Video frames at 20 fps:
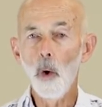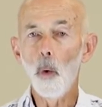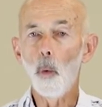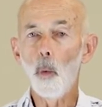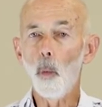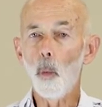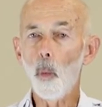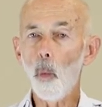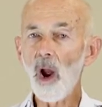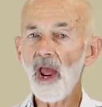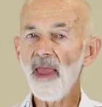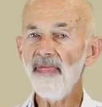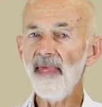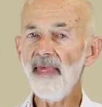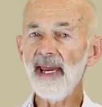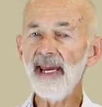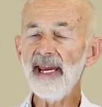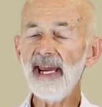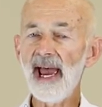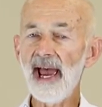When
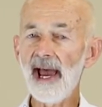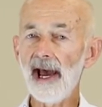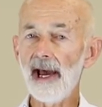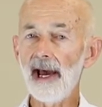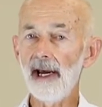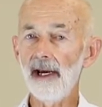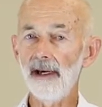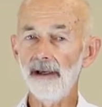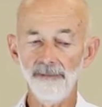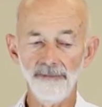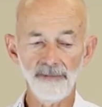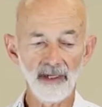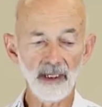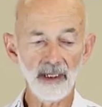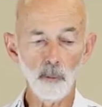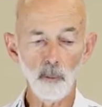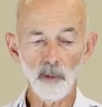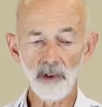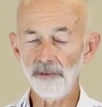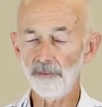they have a
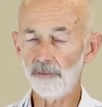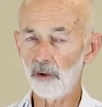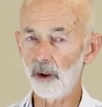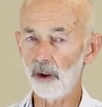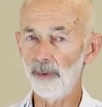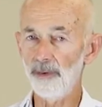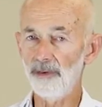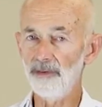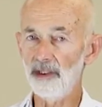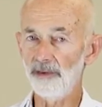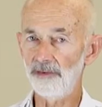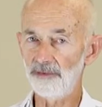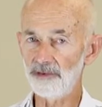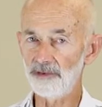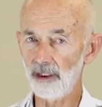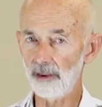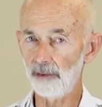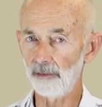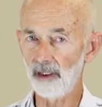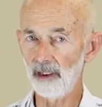wind turbine that's
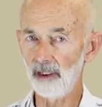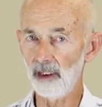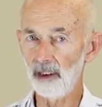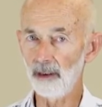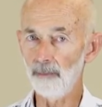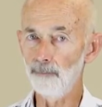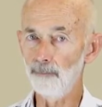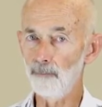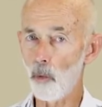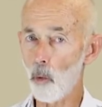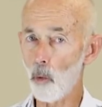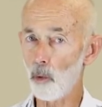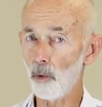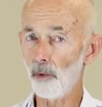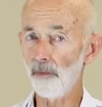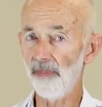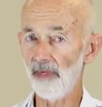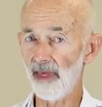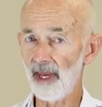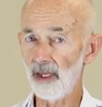generating more
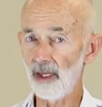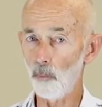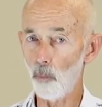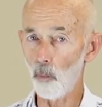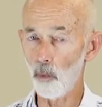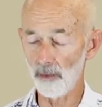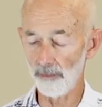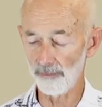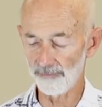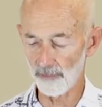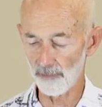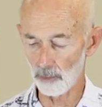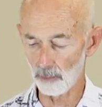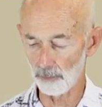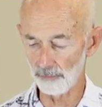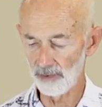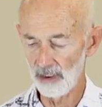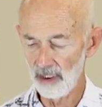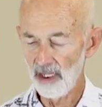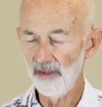than 1
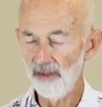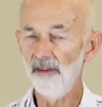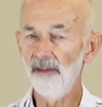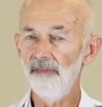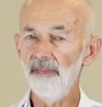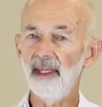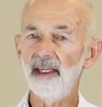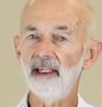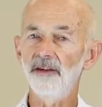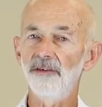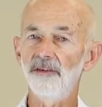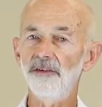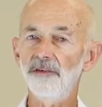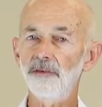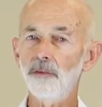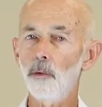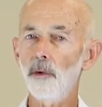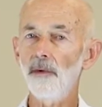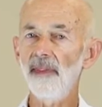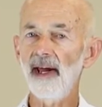volt, then they can
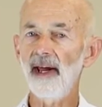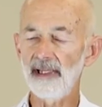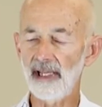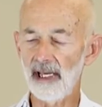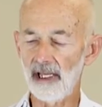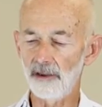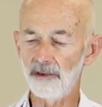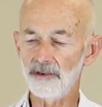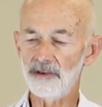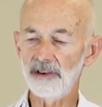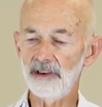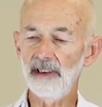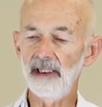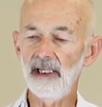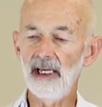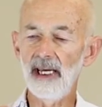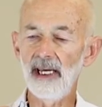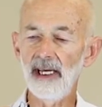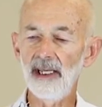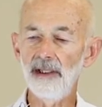store that energy
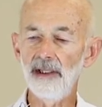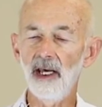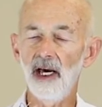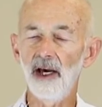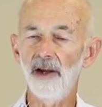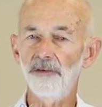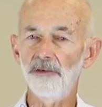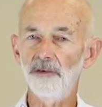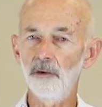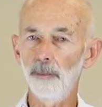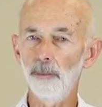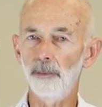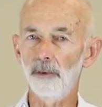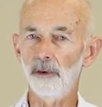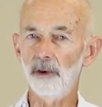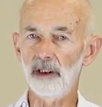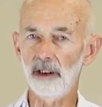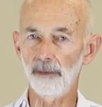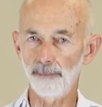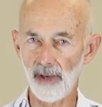in a
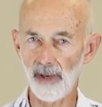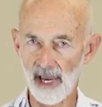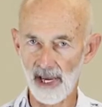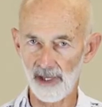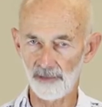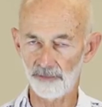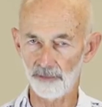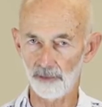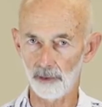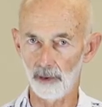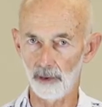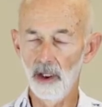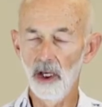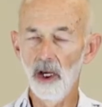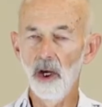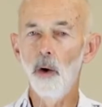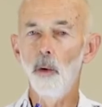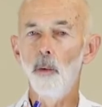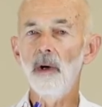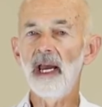supercapacitor.
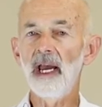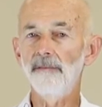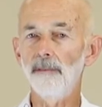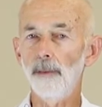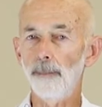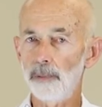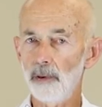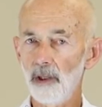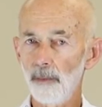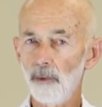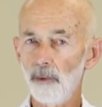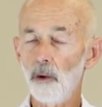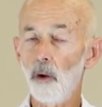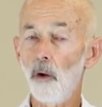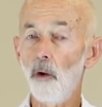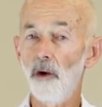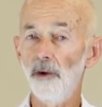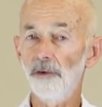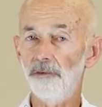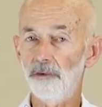We have a primer
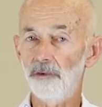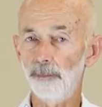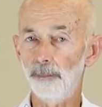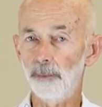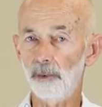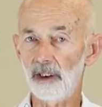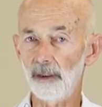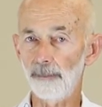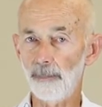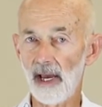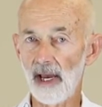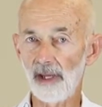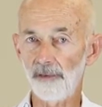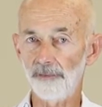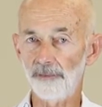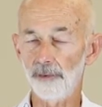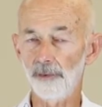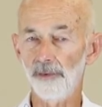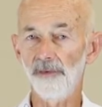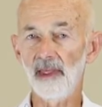on
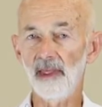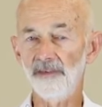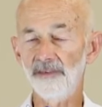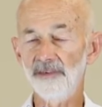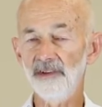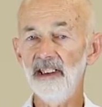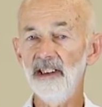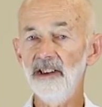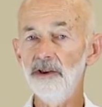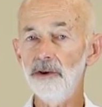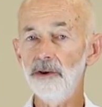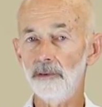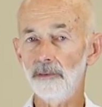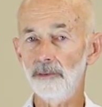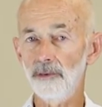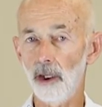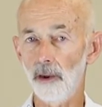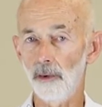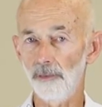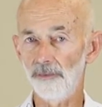supercapacitor that's in your
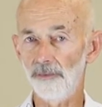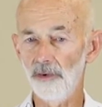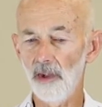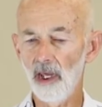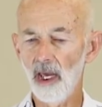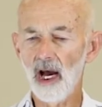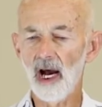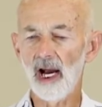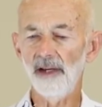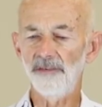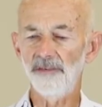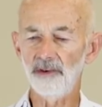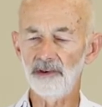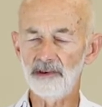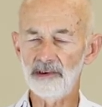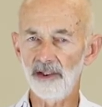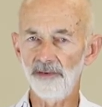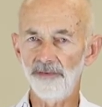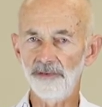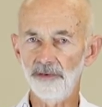notes. I
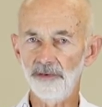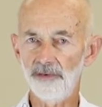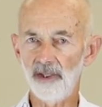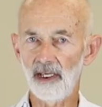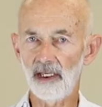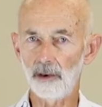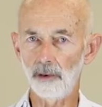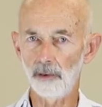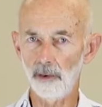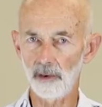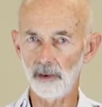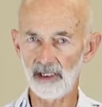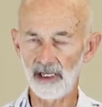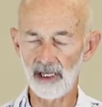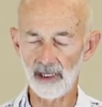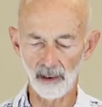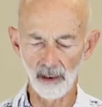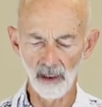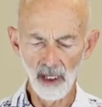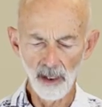suggest you take a look
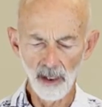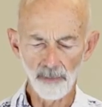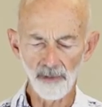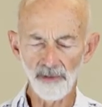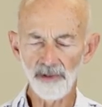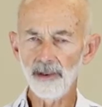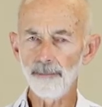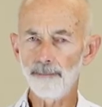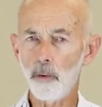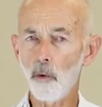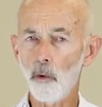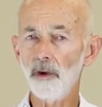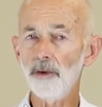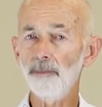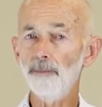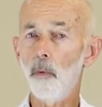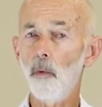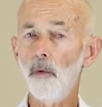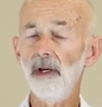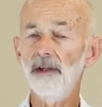at it. But the
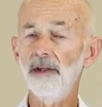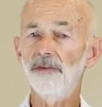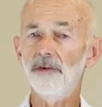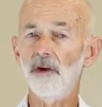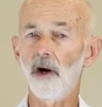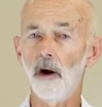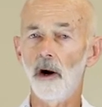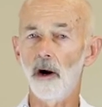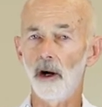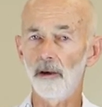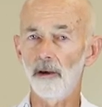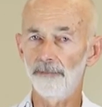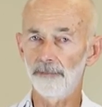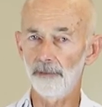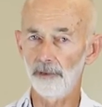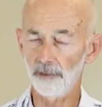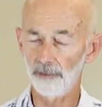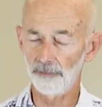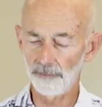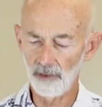important points are,
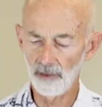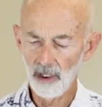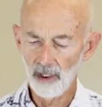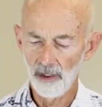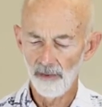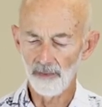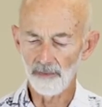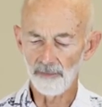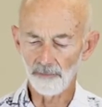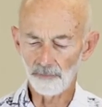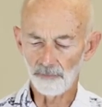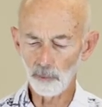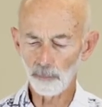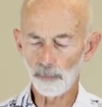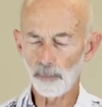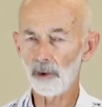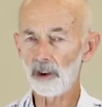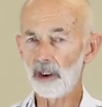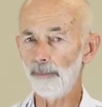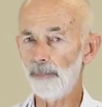first, that the
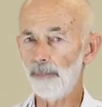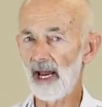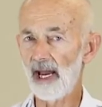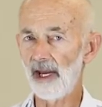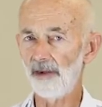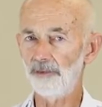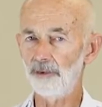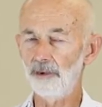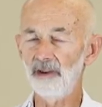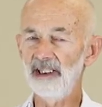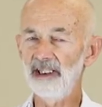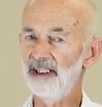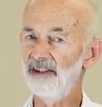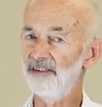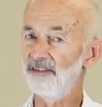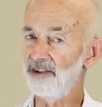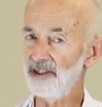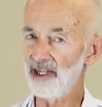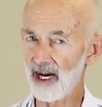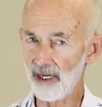supercapacitor
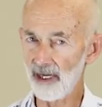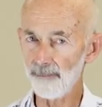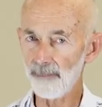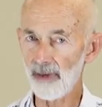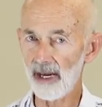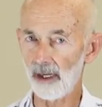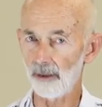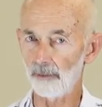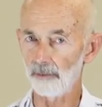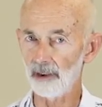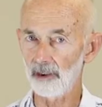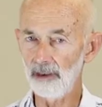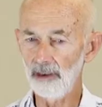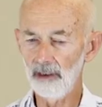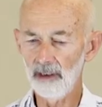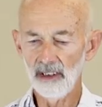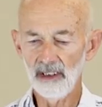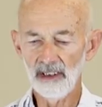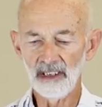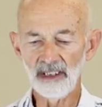is not a battery.
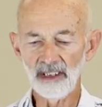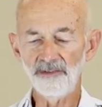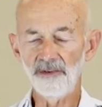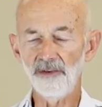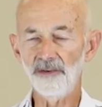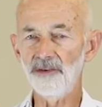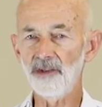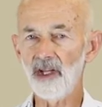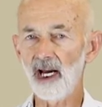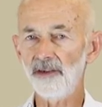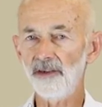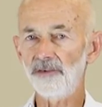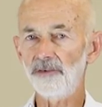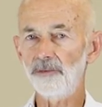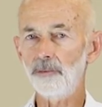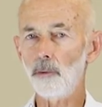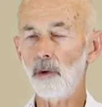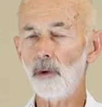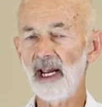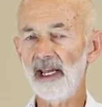It does not
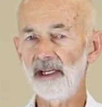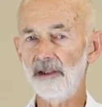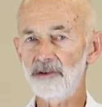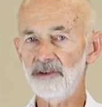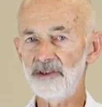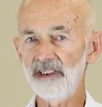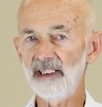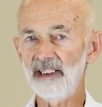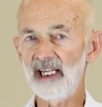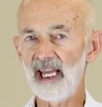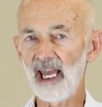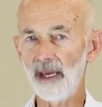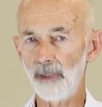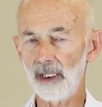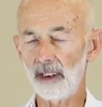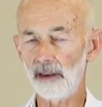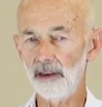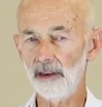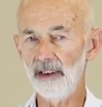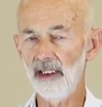store energy
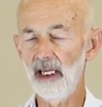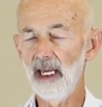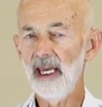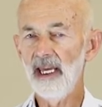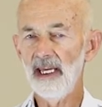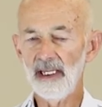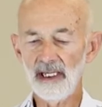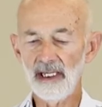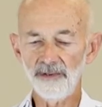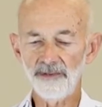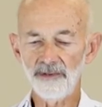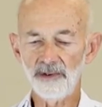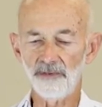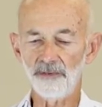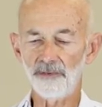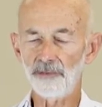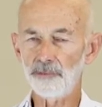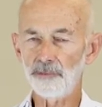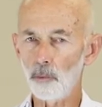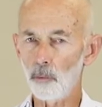chemically. It just
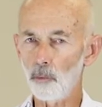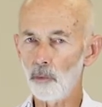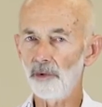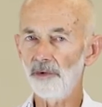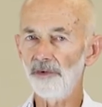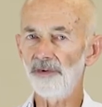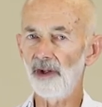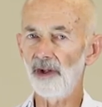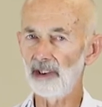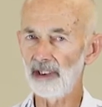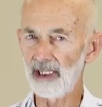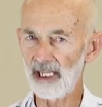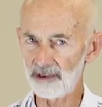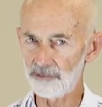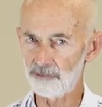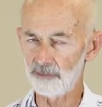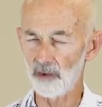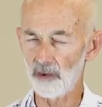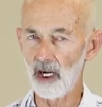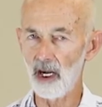stores
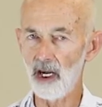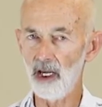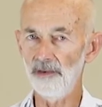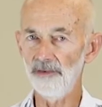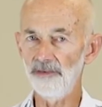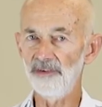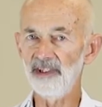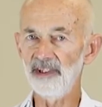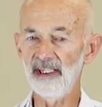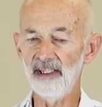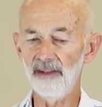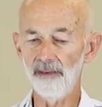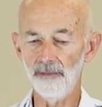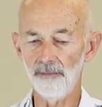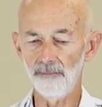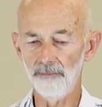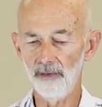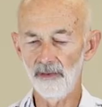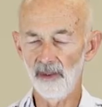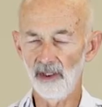electrons in
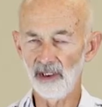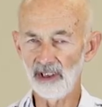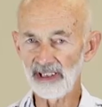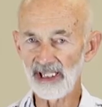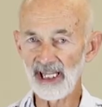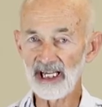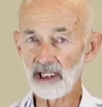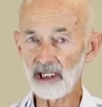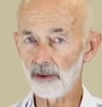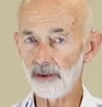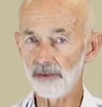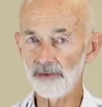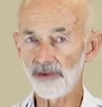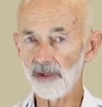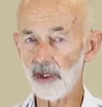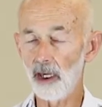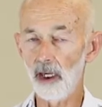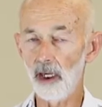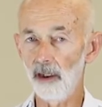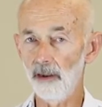the layers
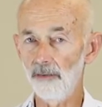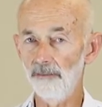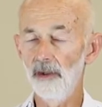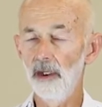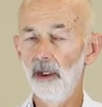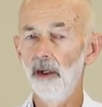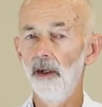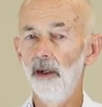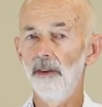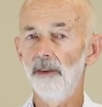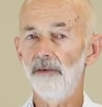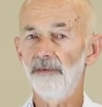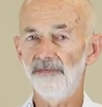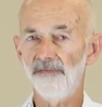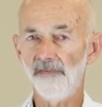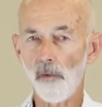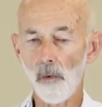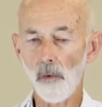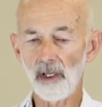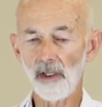of the
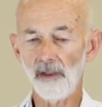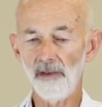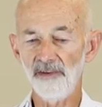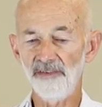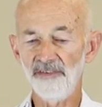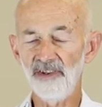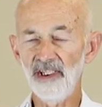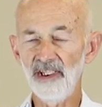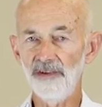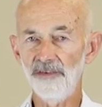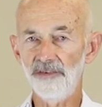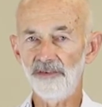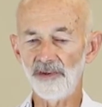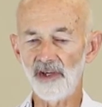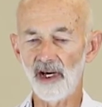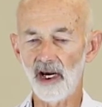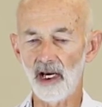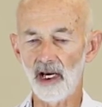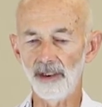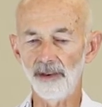foil that's
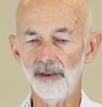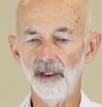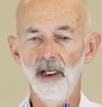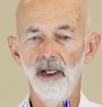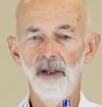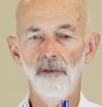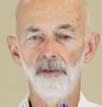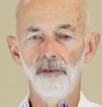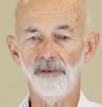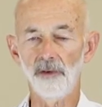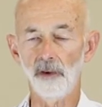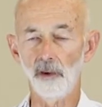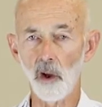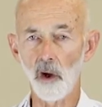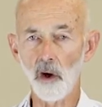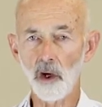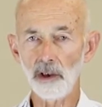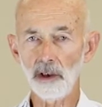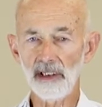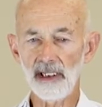inside. There's a
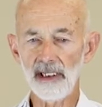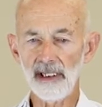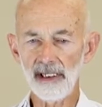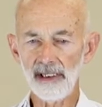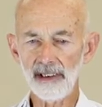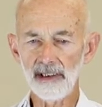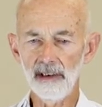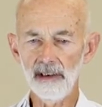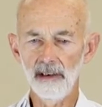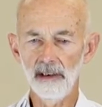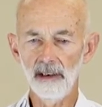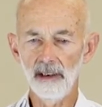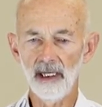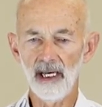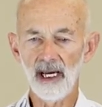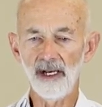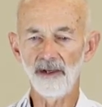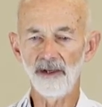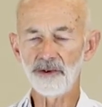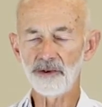long leg and a